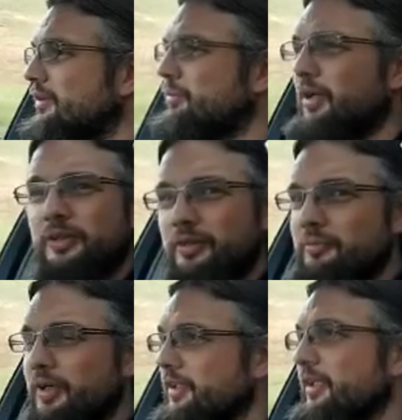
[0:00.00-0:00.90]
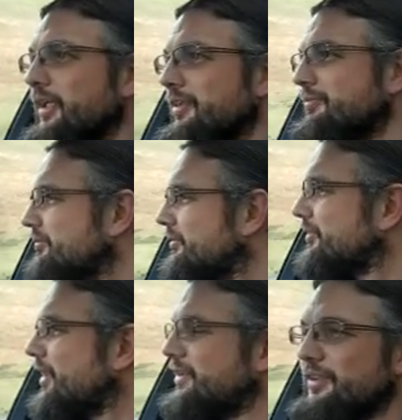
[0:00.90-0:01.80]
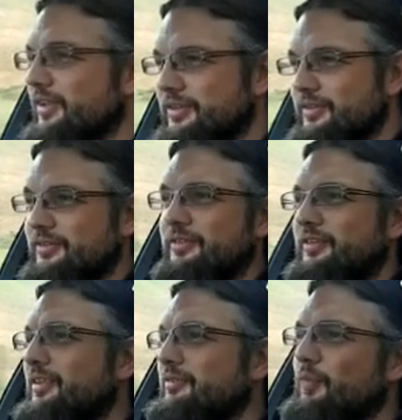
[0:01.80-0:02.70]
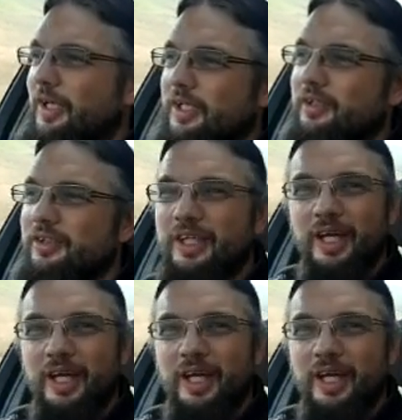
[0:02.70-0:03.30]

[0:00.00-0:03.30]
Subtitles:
But I don't mind that. It's nice and wacky on the